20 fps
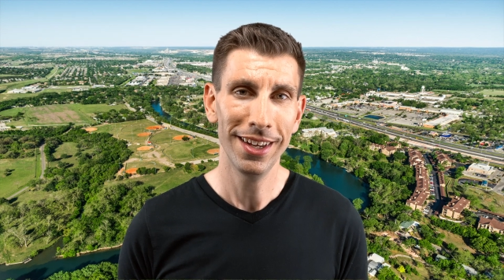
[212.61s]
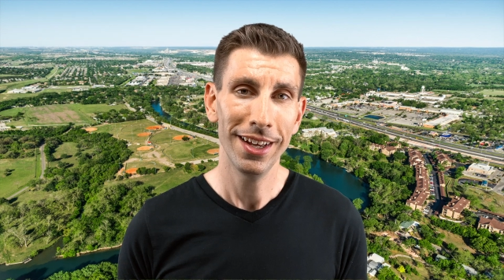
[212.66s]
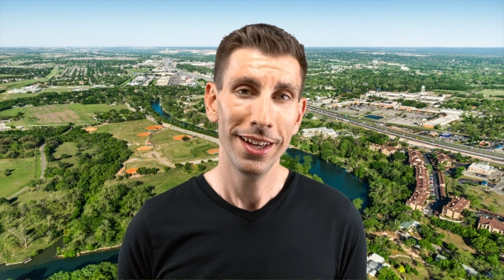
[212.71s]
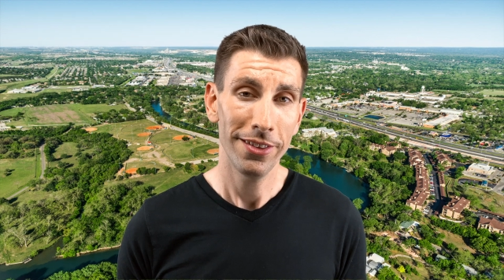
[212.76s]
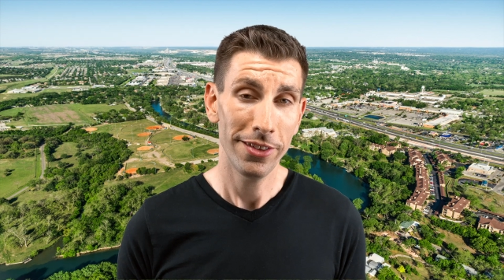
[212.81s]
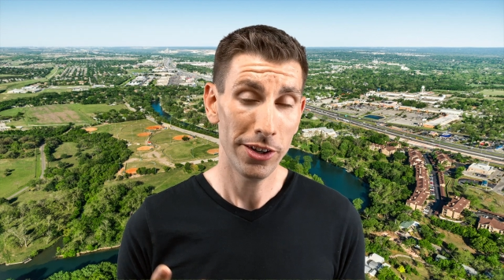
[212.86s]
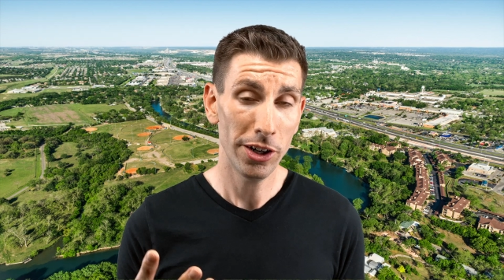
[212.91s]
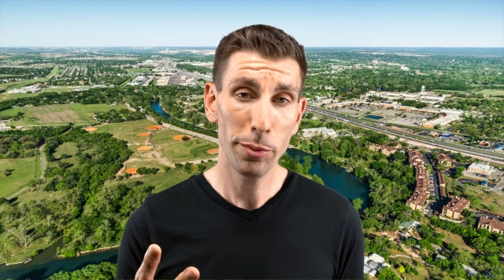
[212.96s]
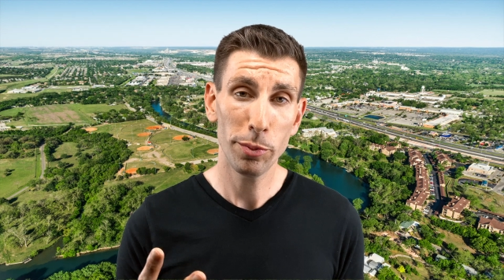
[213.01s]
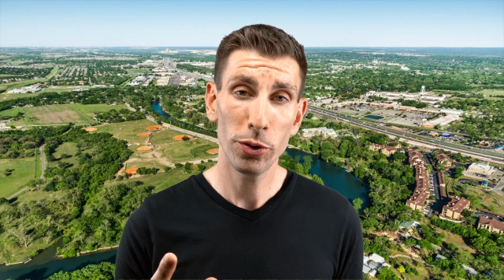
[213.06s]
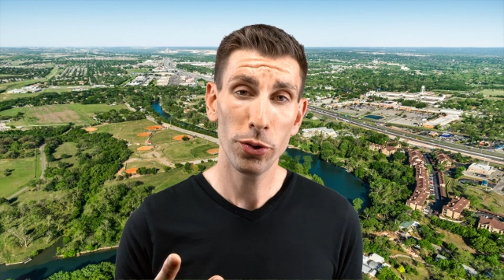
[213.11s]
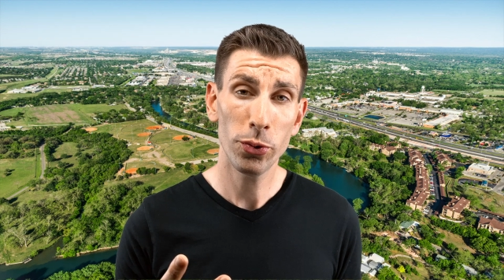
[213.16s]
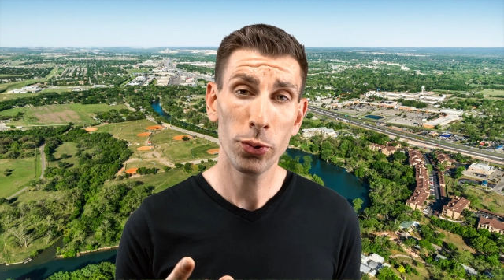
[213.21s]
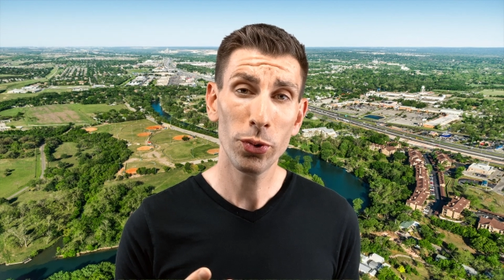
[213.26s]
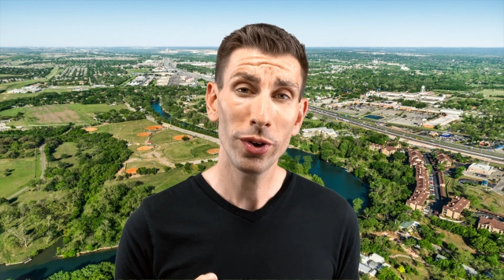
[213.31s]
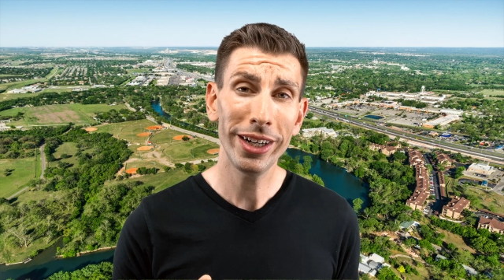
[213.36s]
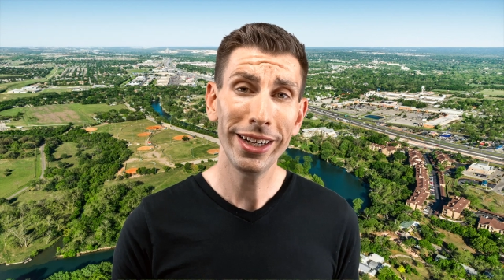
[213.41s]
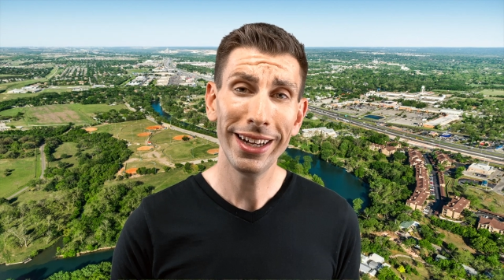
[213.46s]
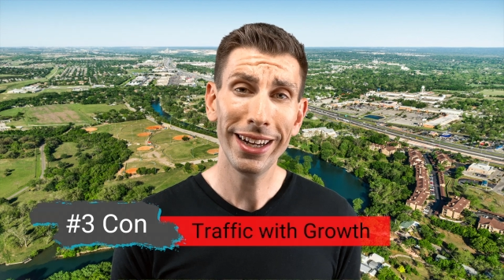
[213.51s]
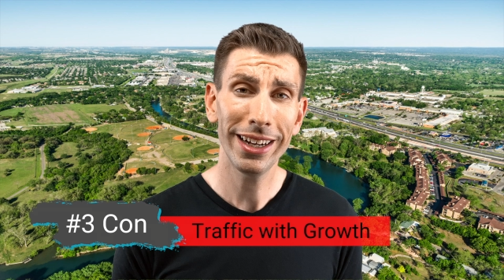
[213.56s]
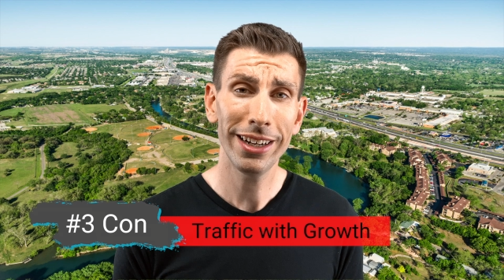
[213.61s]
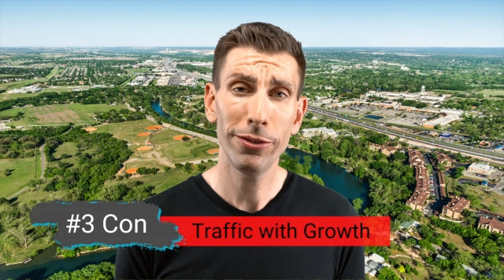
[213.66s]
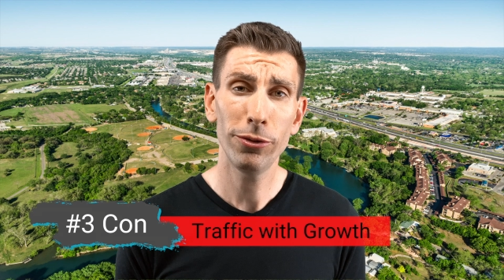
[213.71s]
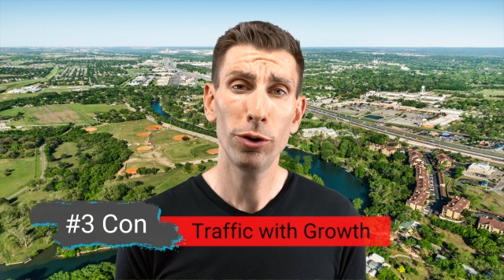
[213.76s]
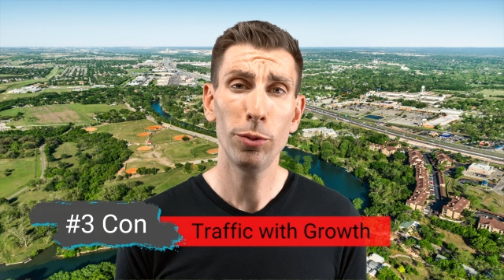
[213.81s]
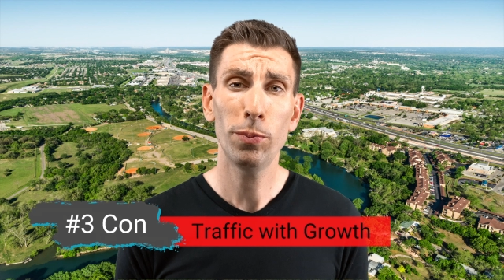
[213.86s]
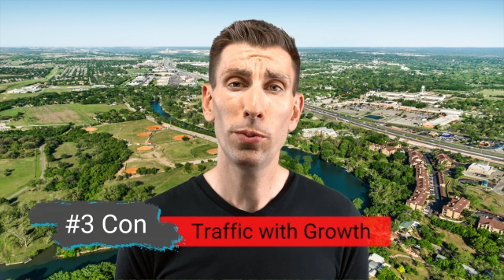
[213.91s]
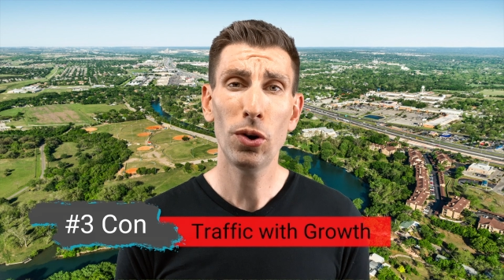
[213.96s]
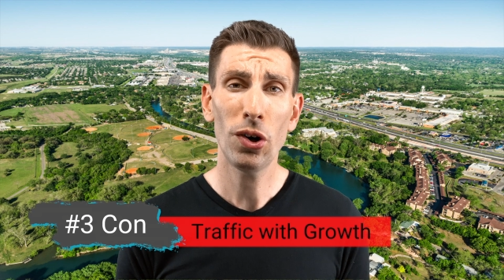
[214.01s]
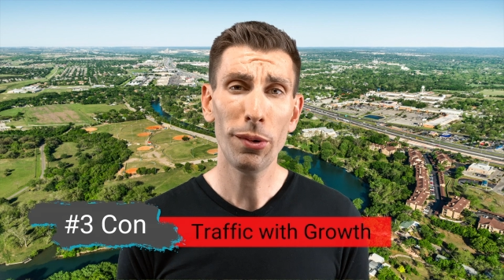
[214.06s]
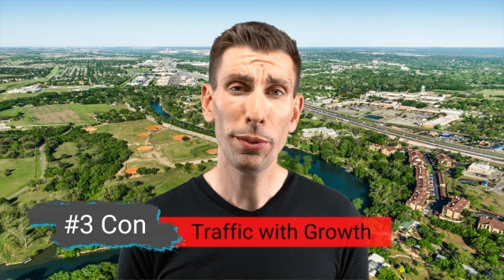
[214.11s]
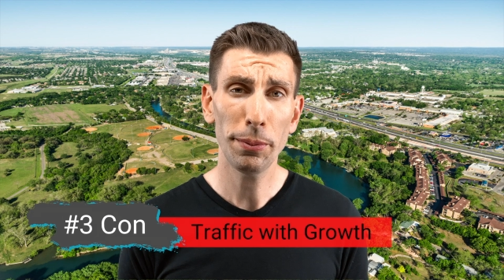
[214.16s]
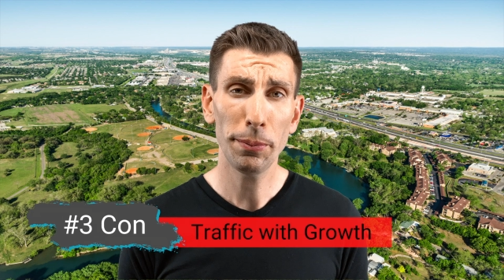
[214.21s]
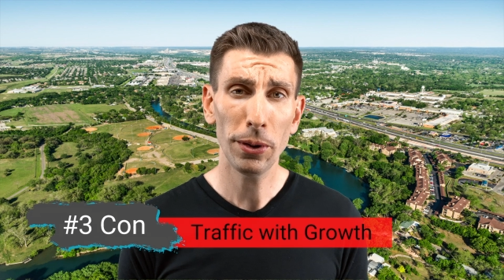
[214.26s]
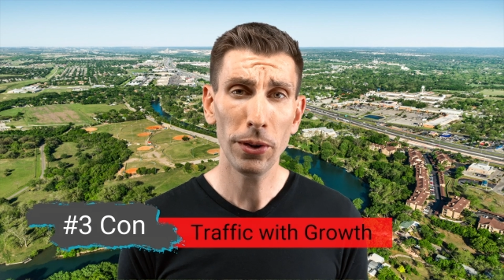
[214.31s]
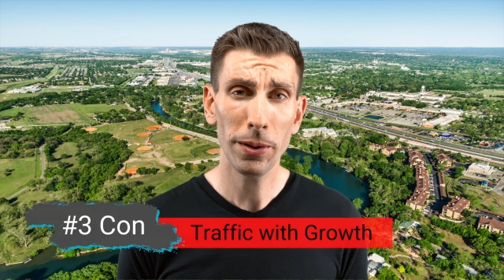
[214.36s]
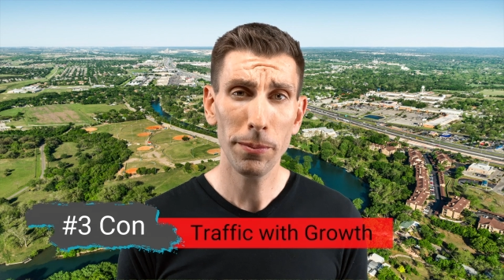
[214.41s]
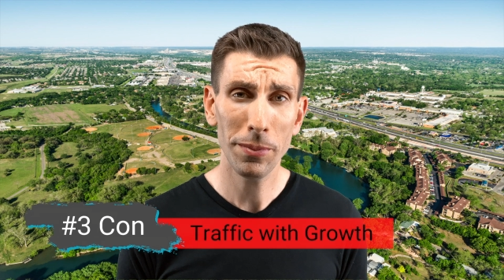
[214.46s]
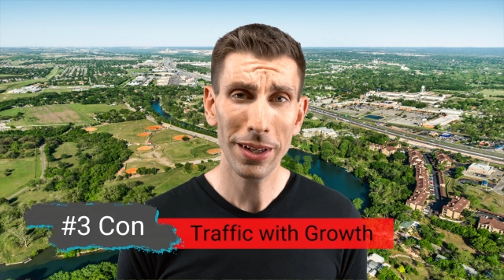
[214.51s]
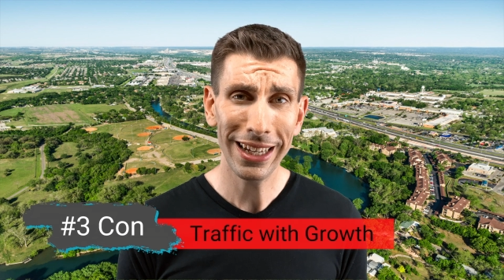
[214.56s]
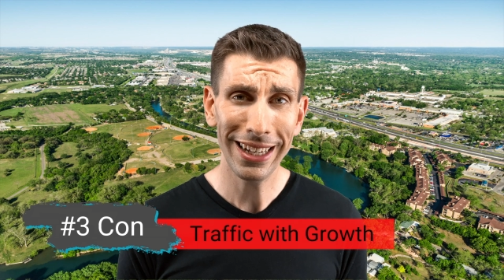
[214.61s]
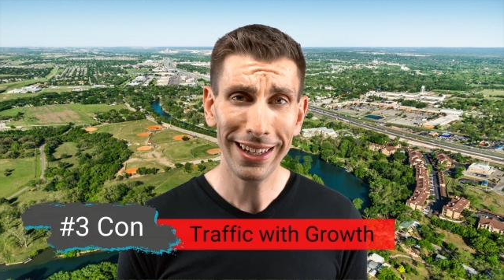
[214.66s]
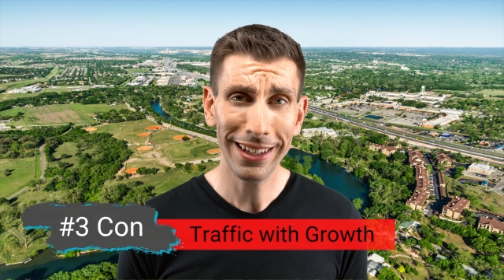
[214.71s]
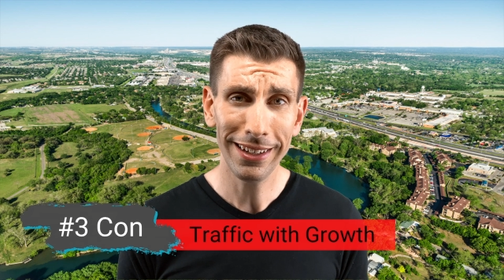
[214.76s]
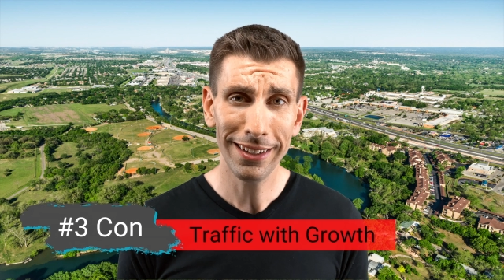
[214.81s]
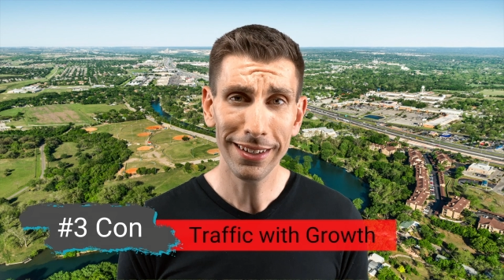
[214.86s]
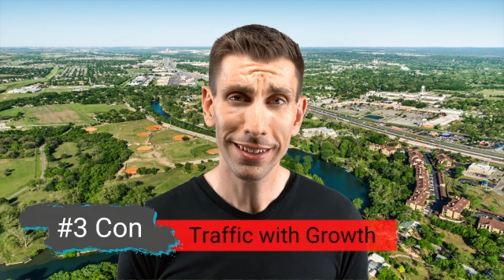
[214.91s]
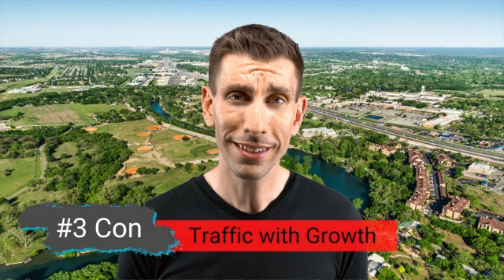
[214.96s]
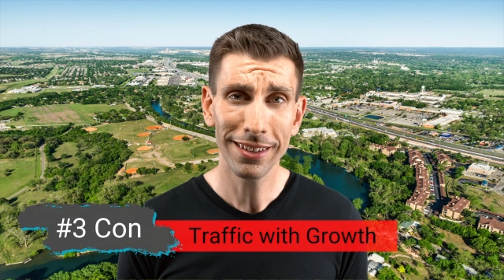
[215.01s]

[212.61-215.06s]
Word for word: The number three negative would probably be